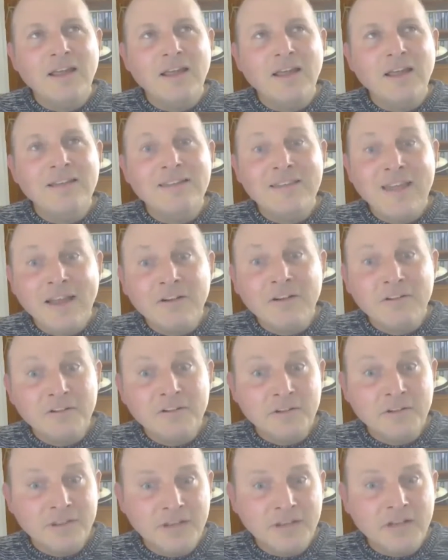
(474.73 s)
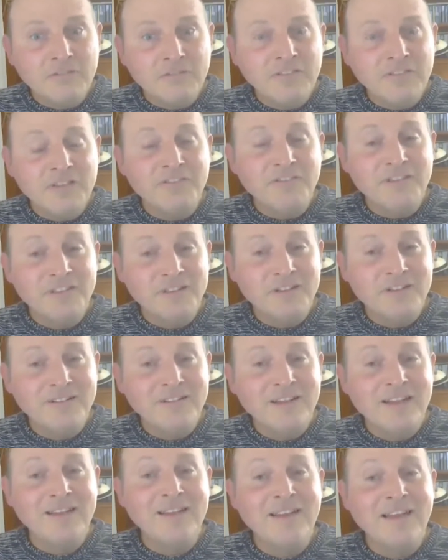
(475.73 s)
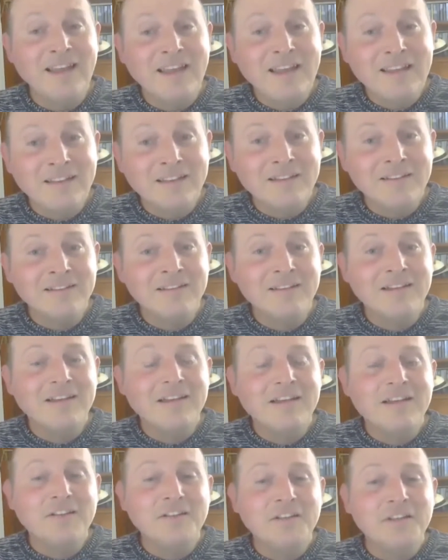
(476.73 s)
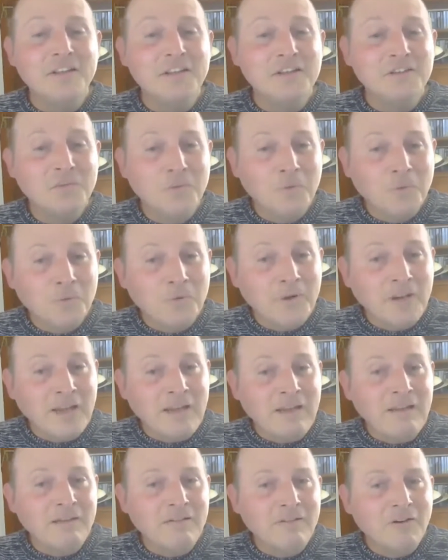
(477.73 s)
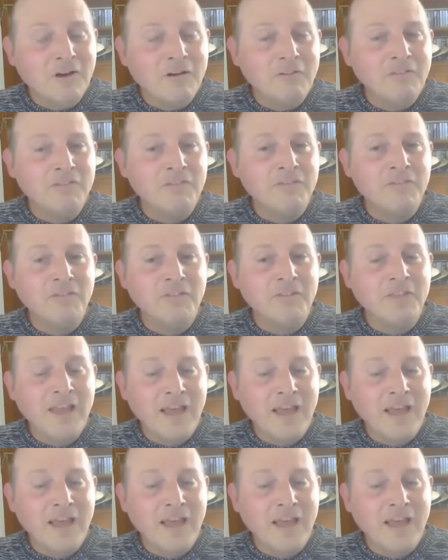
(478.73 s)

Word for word: entangled yourself as a facilitator in the story of the